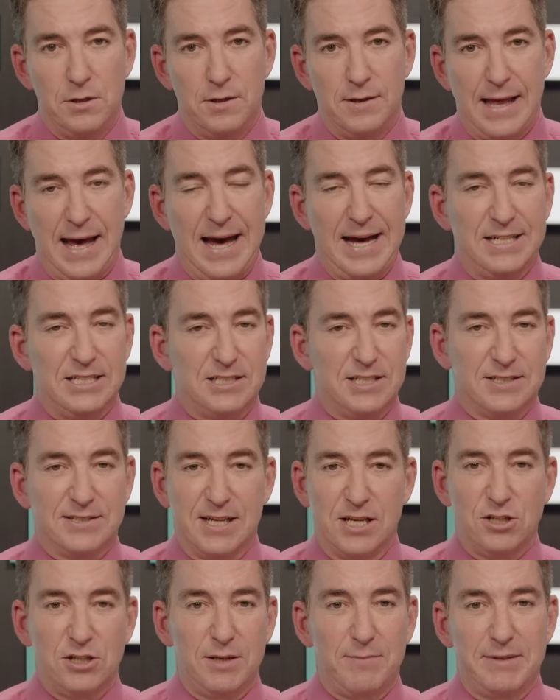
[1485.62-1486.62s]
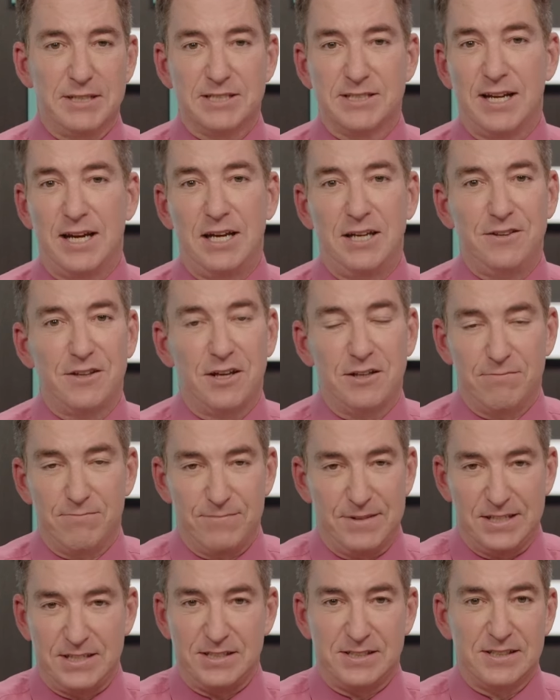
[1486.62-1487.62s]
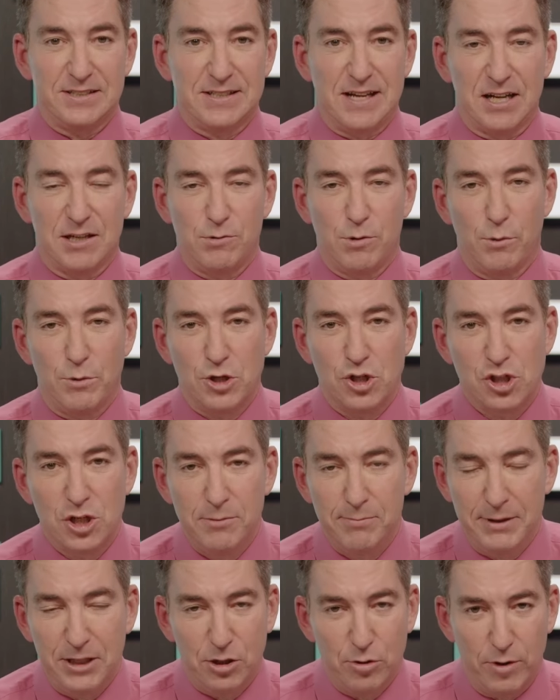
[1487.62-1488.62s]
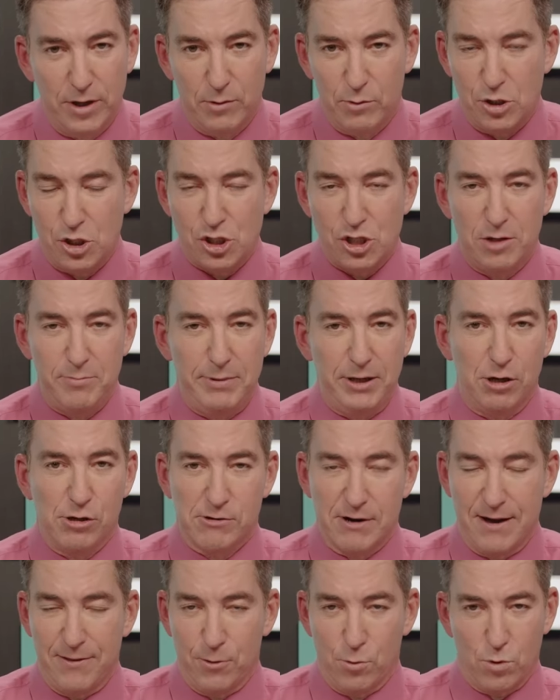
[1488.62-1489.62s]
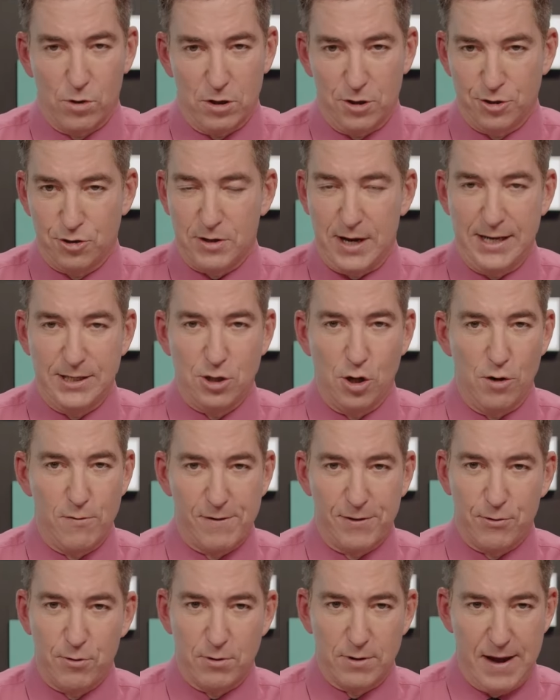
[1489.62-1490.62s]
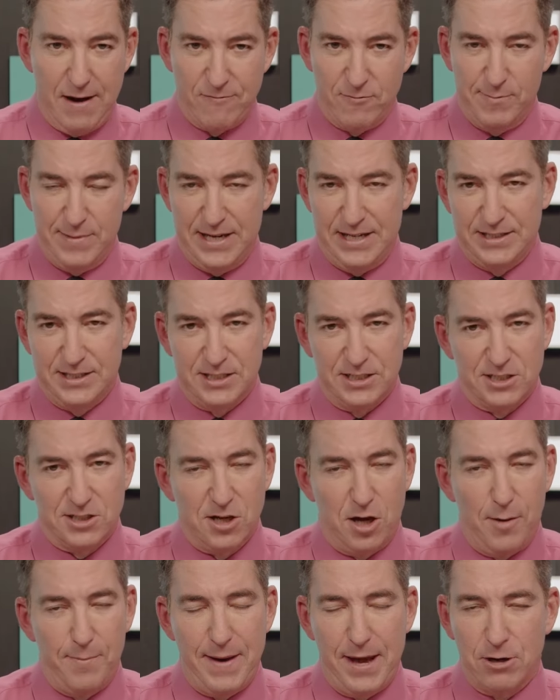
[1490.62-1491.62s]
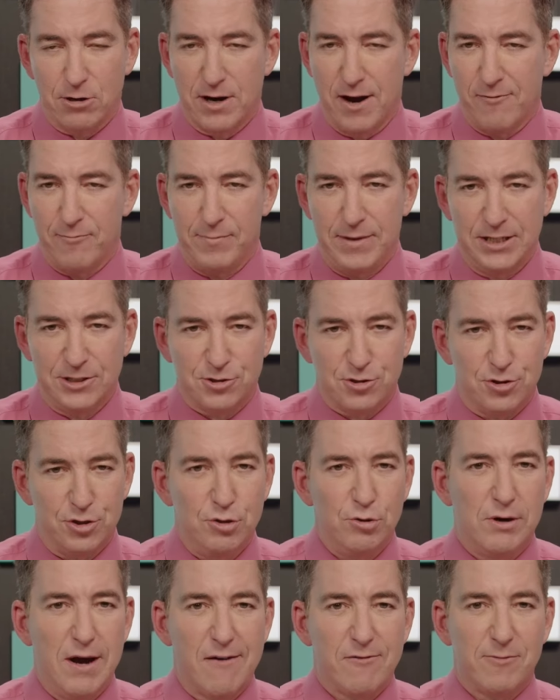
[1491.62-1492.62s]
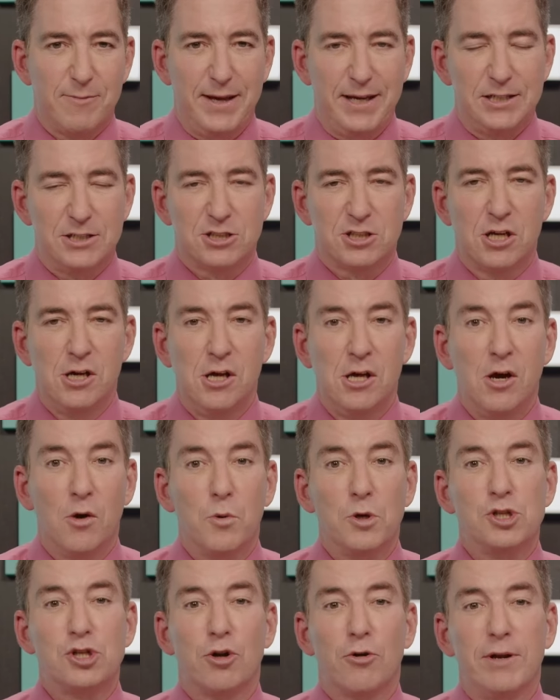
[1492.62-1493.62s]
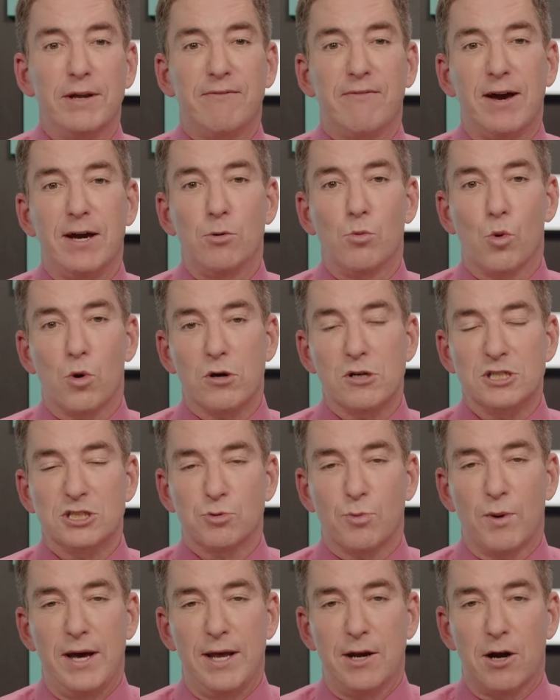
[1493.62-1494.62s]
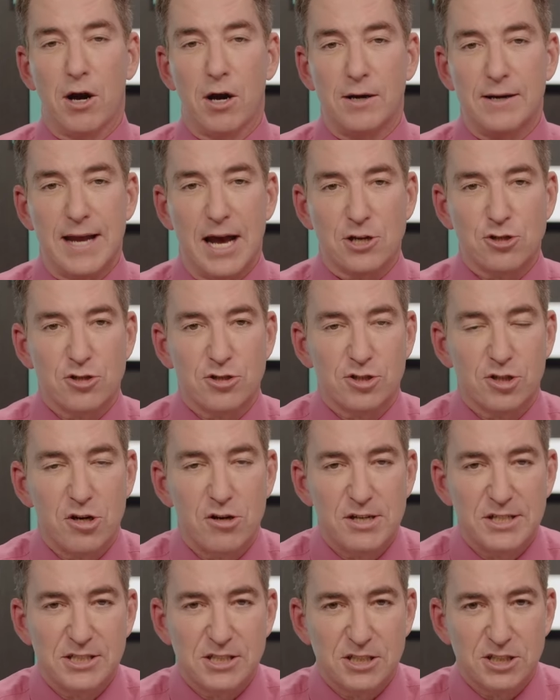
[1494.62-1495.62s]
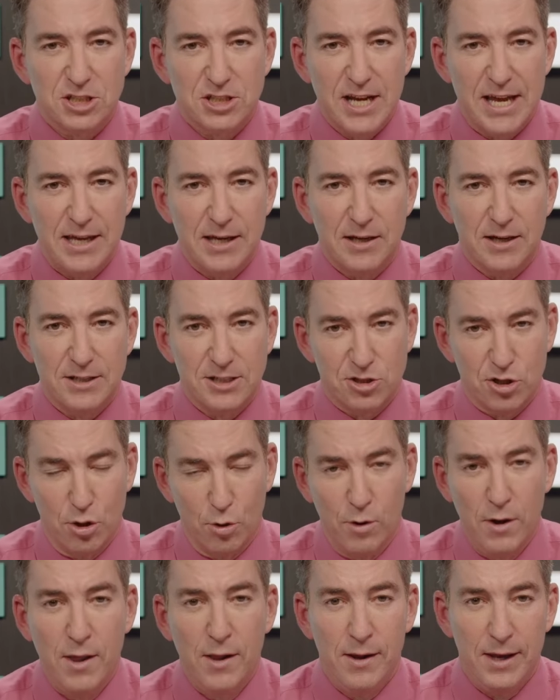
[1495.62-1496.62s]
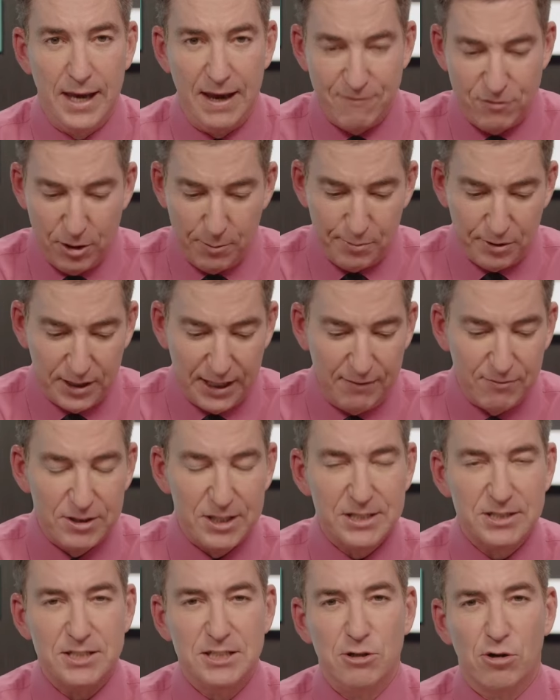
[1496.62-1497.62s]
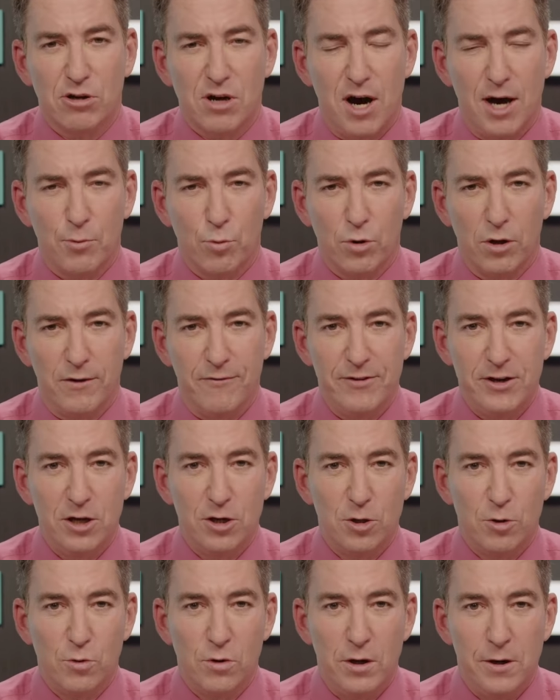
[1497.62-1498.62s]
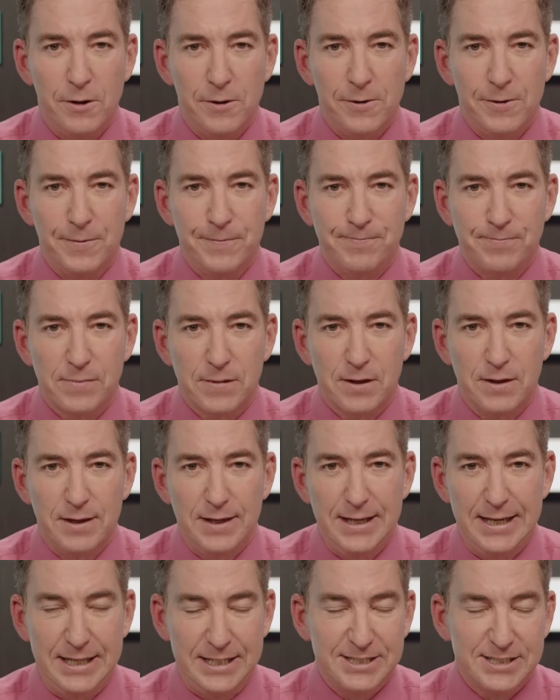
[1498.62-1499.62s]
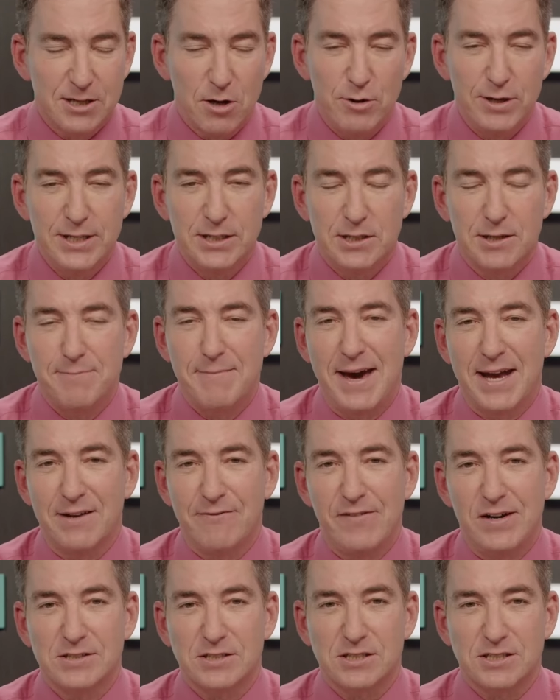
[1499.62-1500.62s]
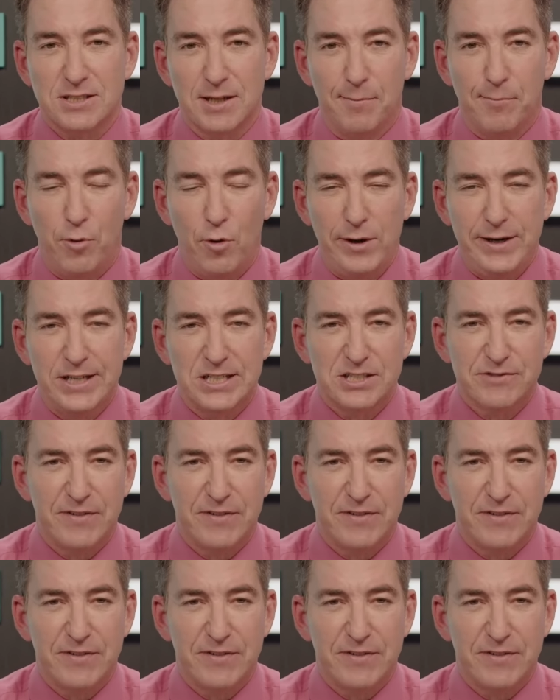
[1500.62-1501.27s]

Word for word: has essentially been saying that this is exactly what we shouldn't be doing. We shouldn't be going around the world trying to overthrow governments, install better governments or new governments. We should only fight wars when our national security is at stake. And so if you believe in this neocon worldview, it is going to manifest at some point as